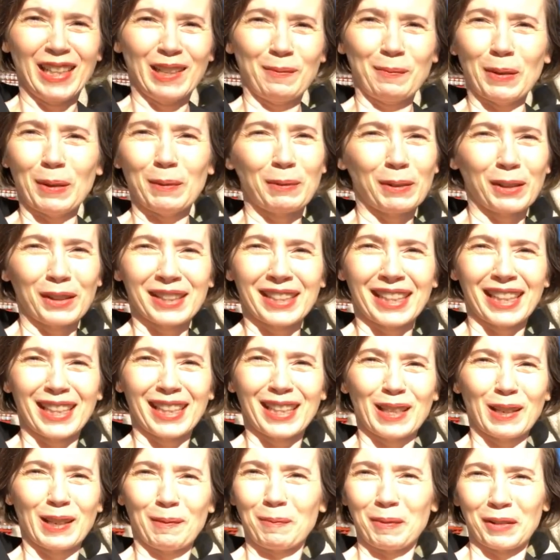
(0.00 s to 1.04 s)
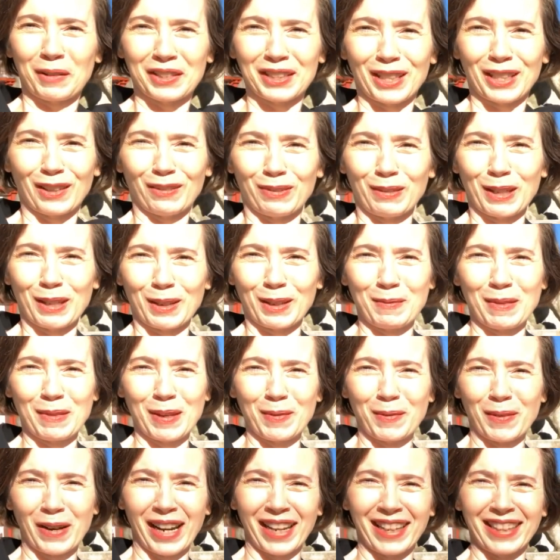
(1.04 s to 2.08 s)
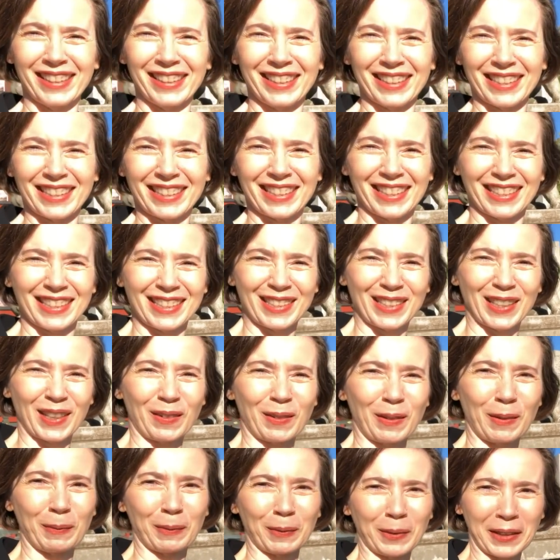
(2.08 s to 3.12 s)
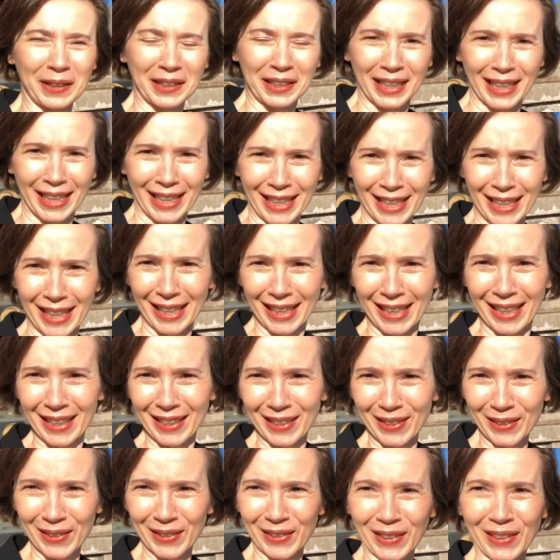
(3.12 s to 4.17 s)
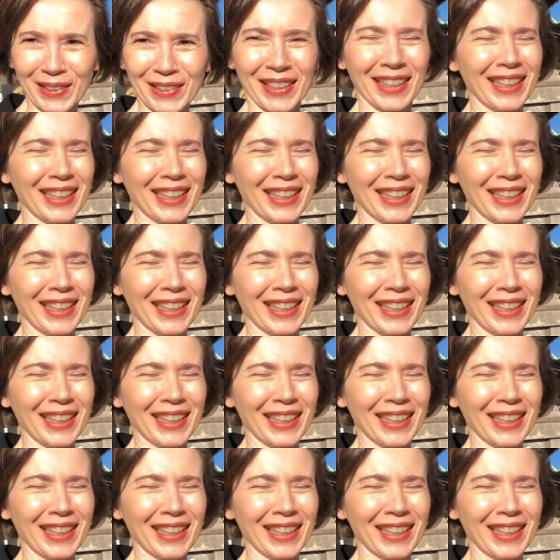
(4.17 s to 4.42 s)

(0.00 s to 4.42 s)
People, they keep on giving me wine. This is terrible, you know.